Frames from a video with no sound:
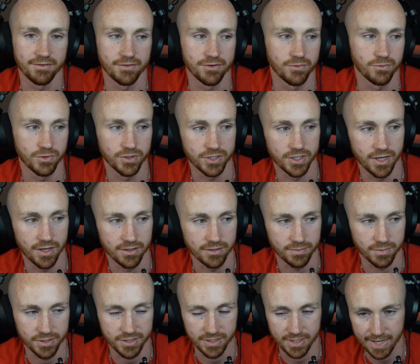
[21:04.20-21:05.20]
with y'all as much
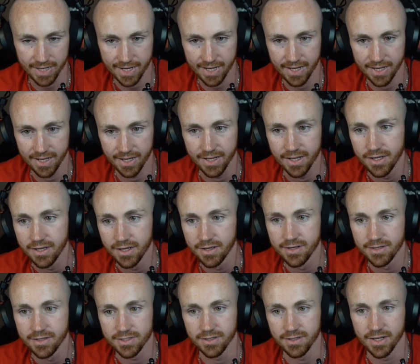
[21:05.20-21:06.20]
as I can,
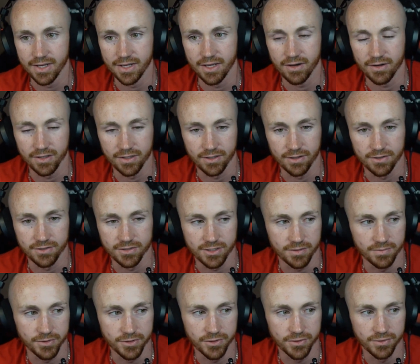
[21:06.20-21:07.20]
so that y'all can learn something
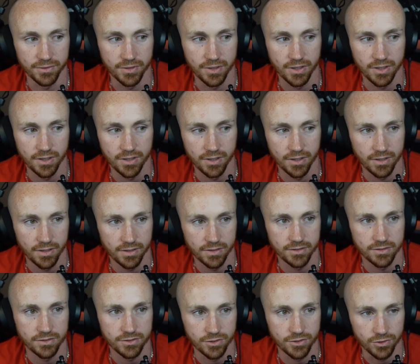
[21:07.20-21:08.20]
new
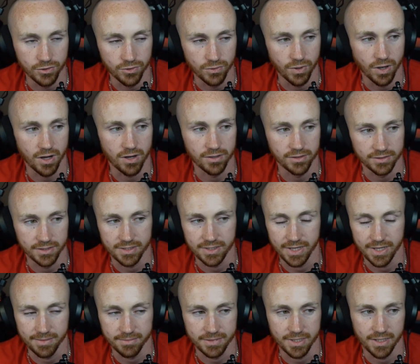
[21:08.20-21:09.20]
too, all at the same
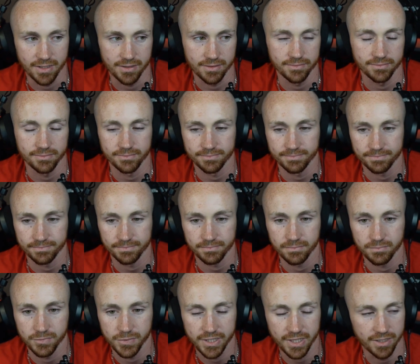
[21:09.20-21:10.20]
time.
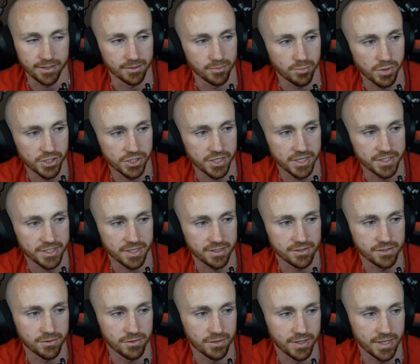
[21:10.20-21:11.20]
But yeah, appreciate y'all
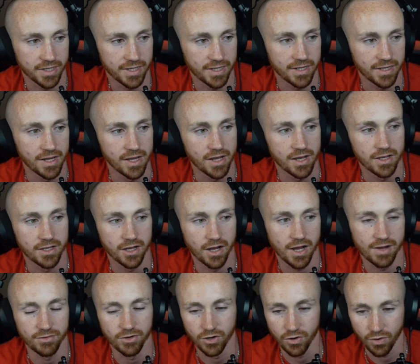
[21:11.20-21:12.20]
tuning in. Y'all have
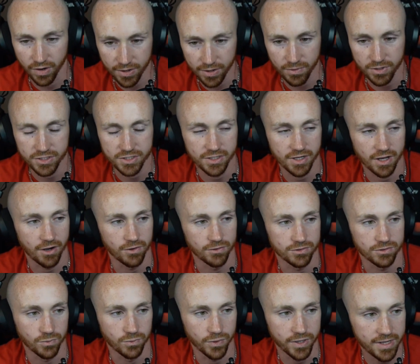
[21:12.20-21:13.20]
a great rest of y'all's
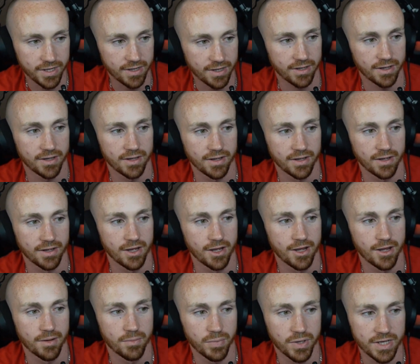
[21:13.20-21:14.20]
week.
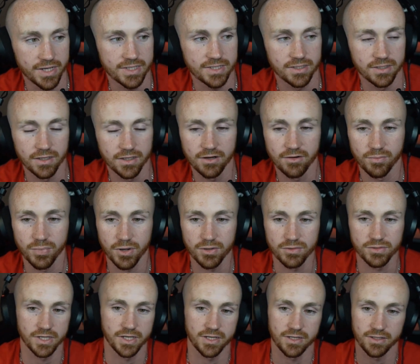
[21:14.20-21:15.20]
Peace, love,
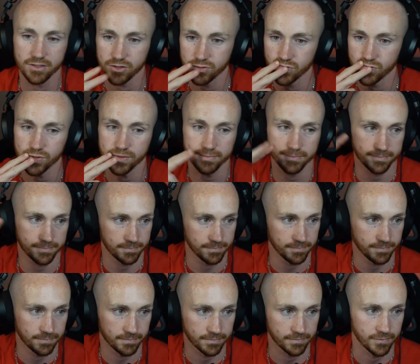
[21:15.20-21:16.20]
protein.
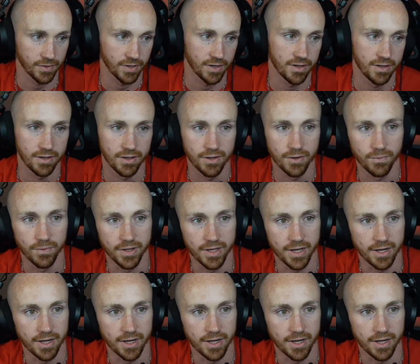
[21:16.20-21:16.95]
We out.